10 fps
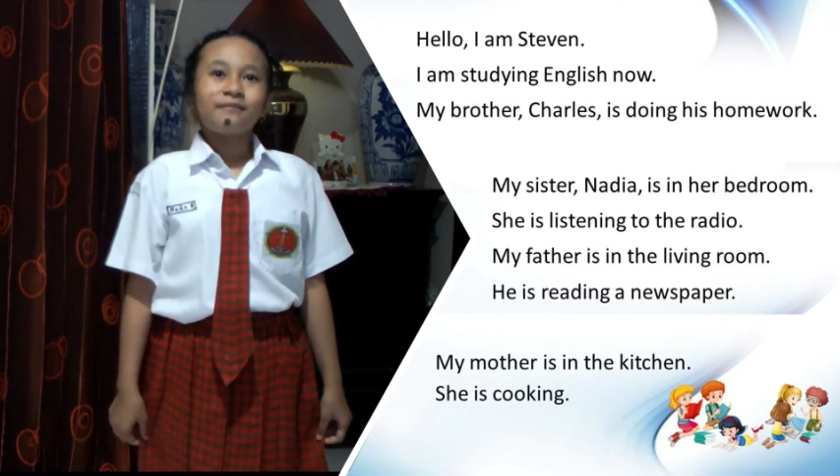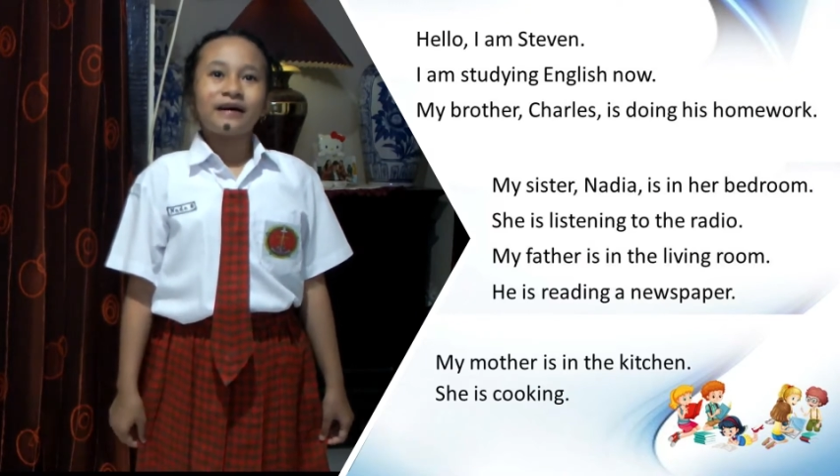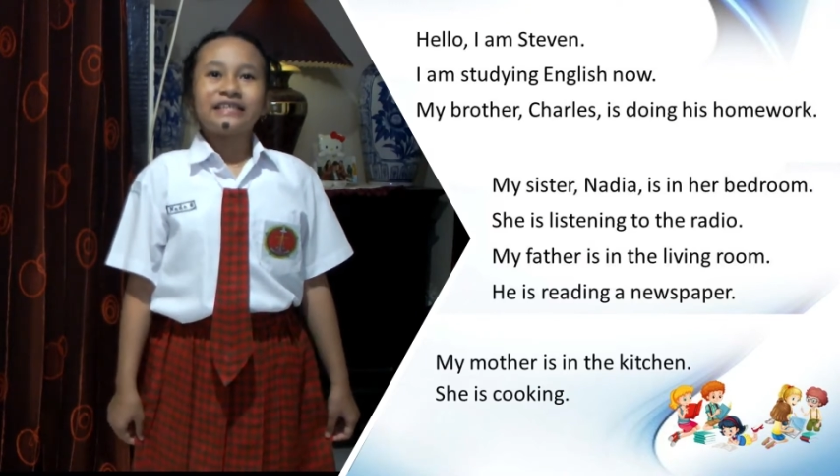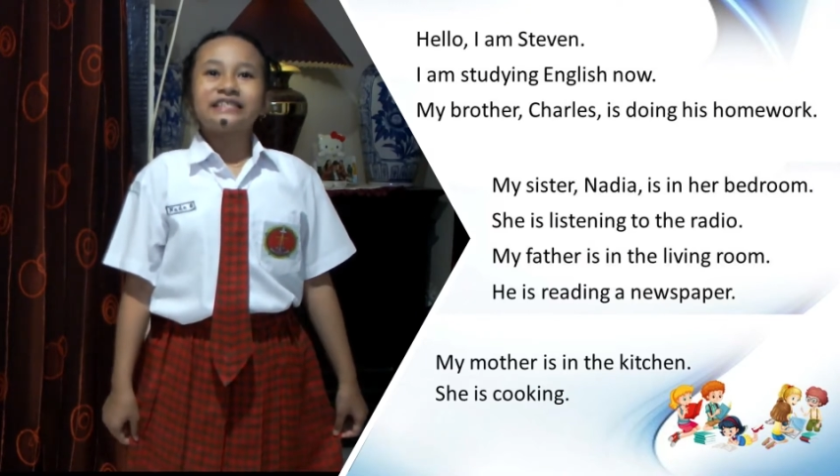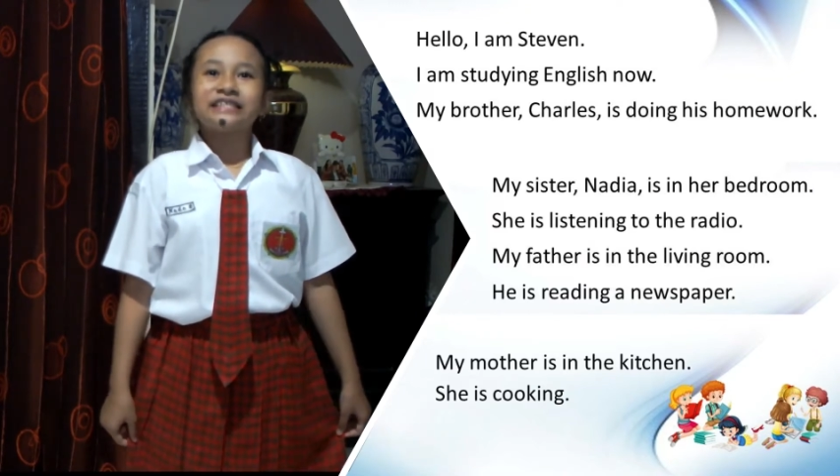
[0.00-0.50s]

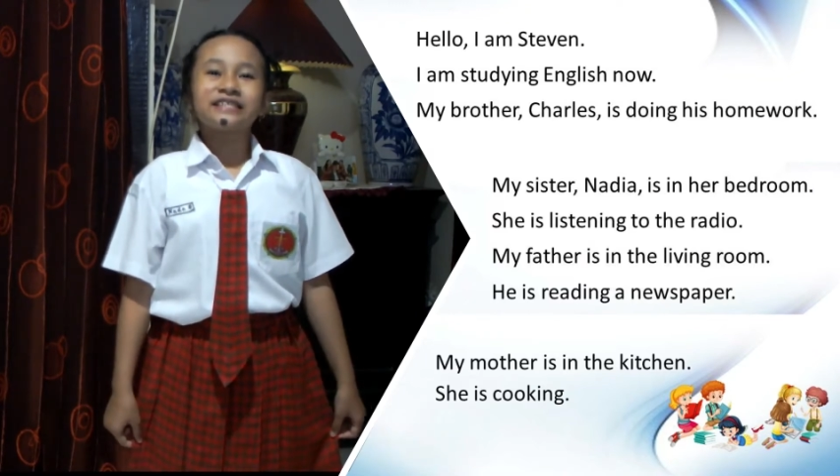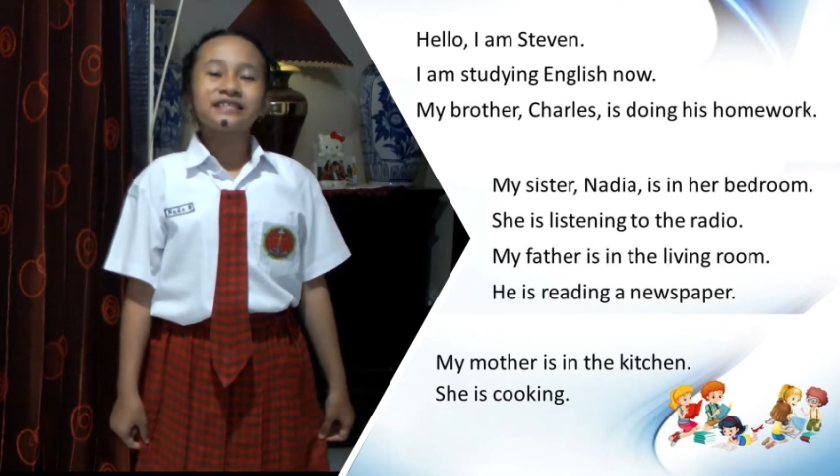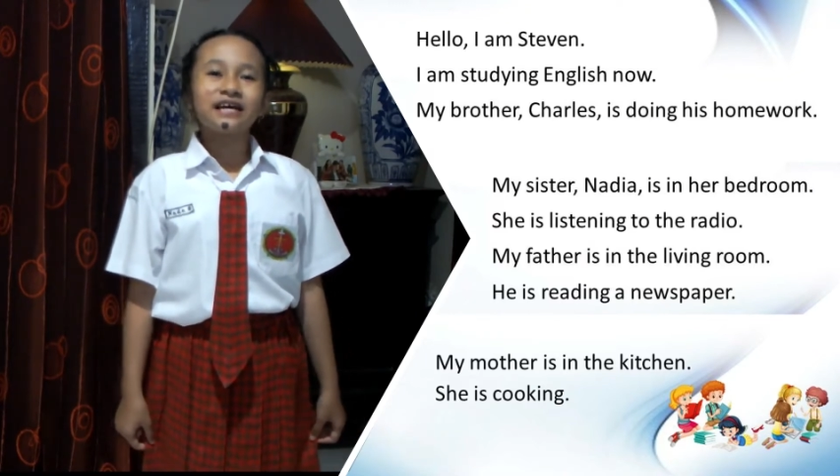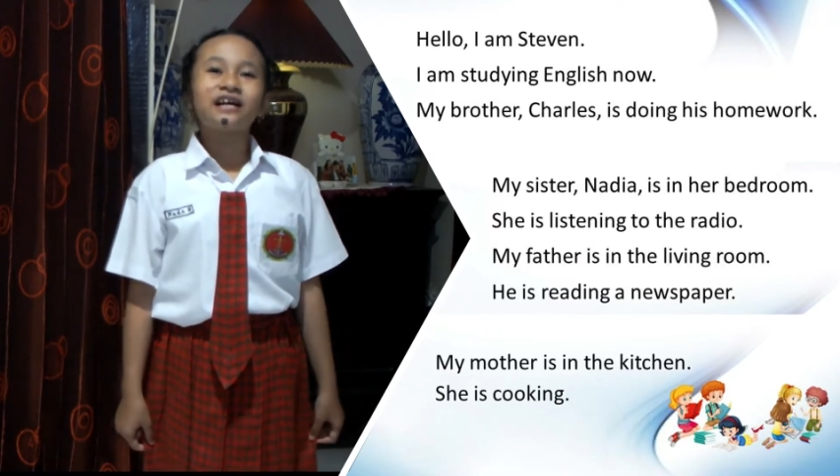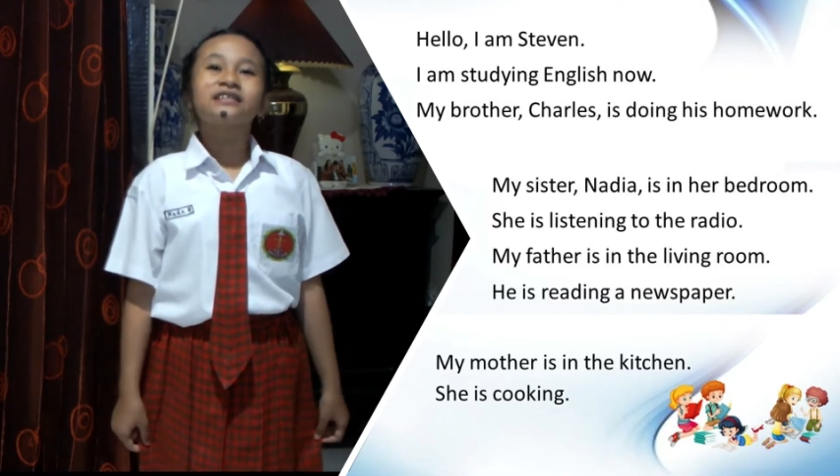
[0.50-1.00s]
My
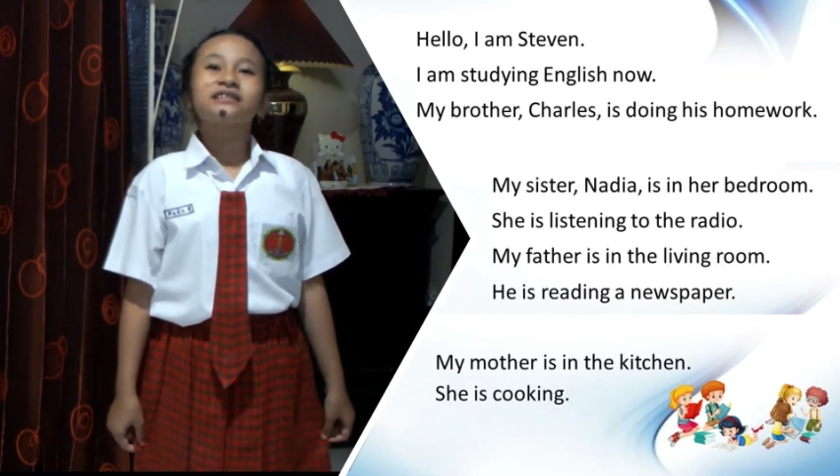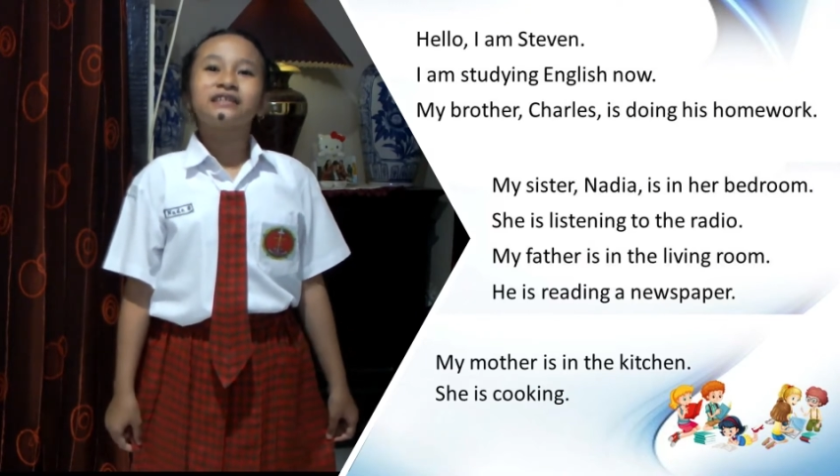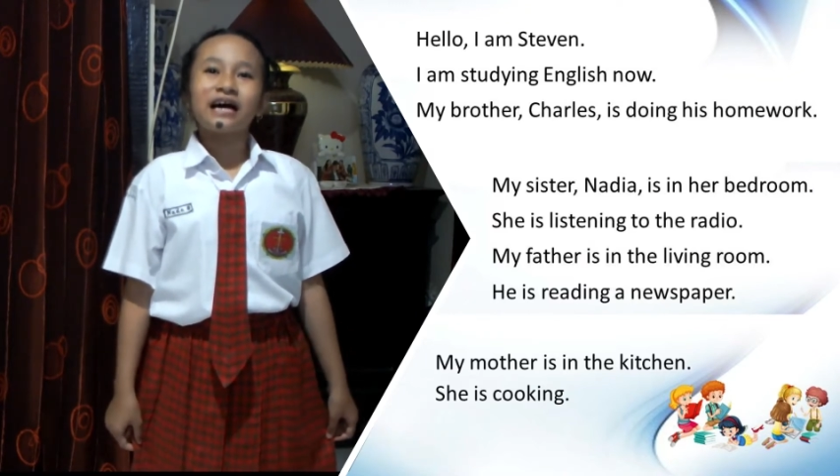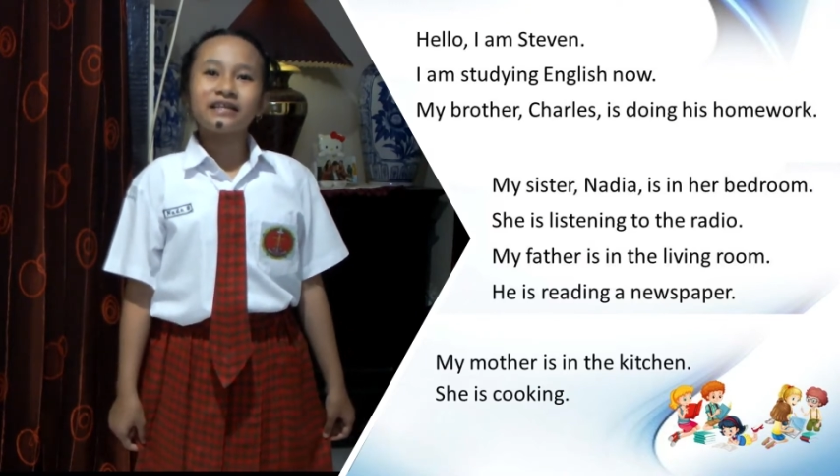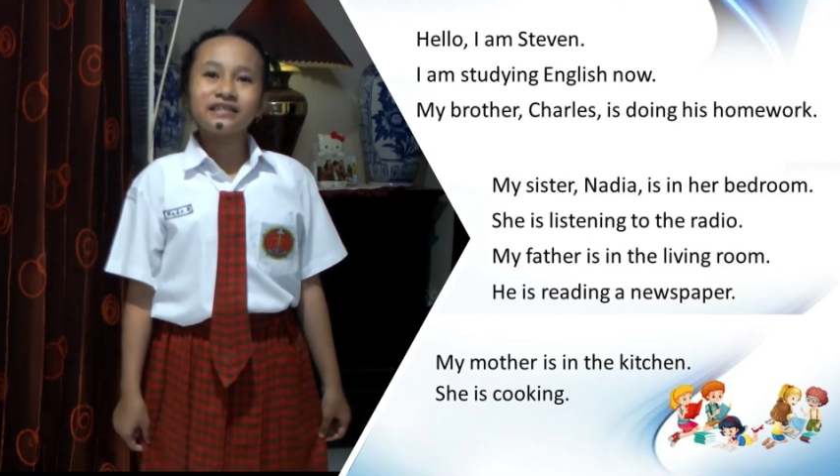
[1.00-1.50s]
sister
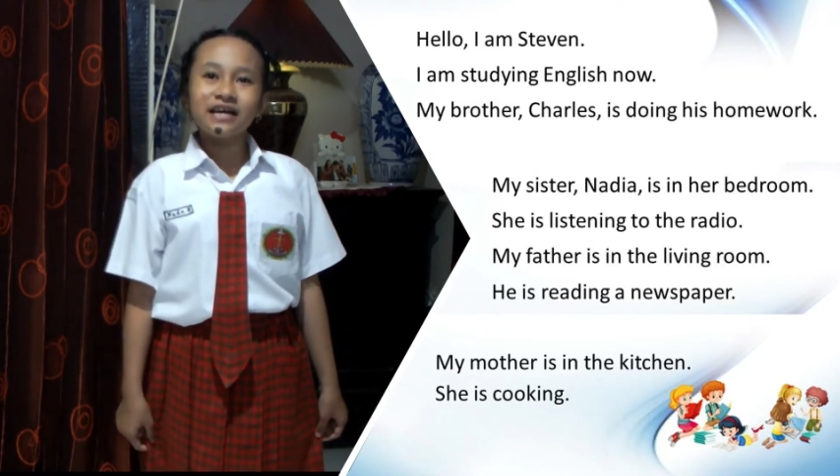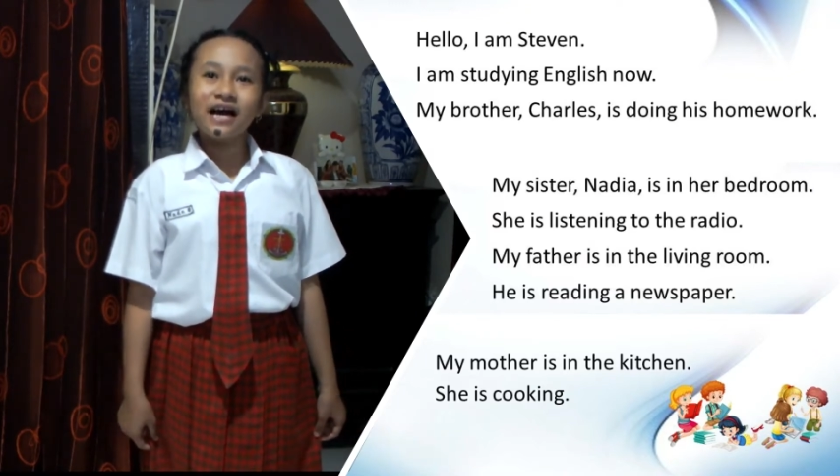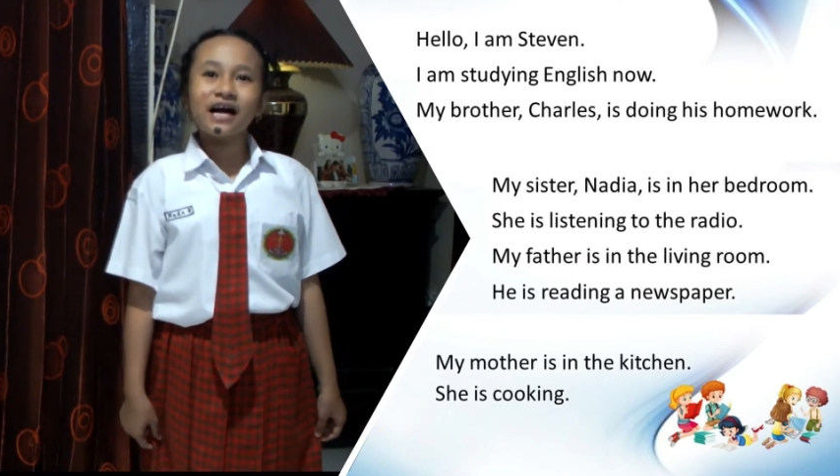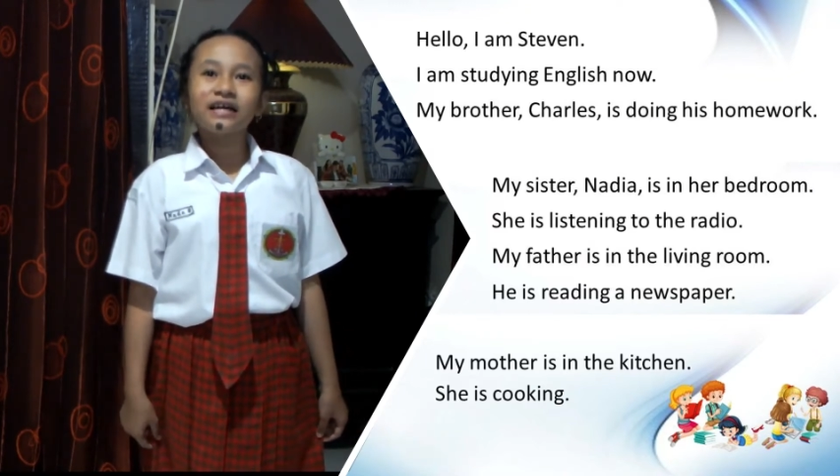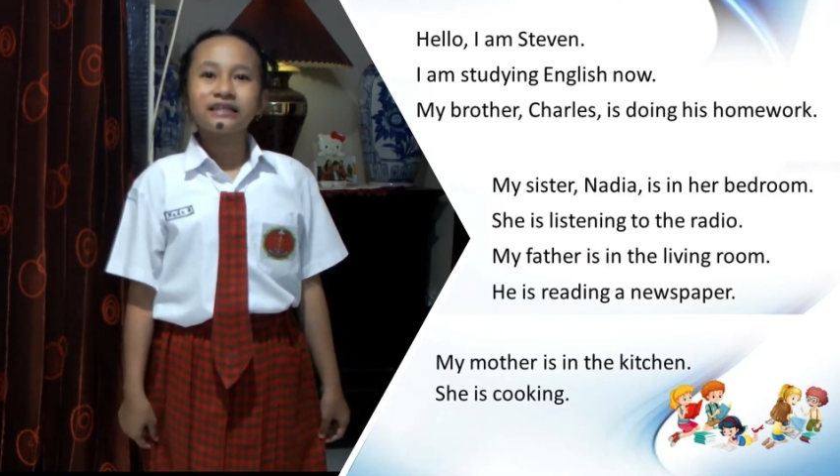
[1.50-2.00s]

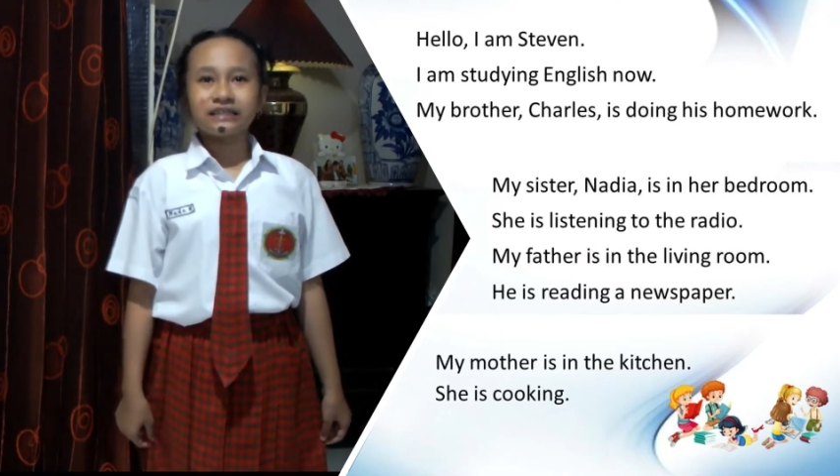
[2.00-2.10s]
Nadia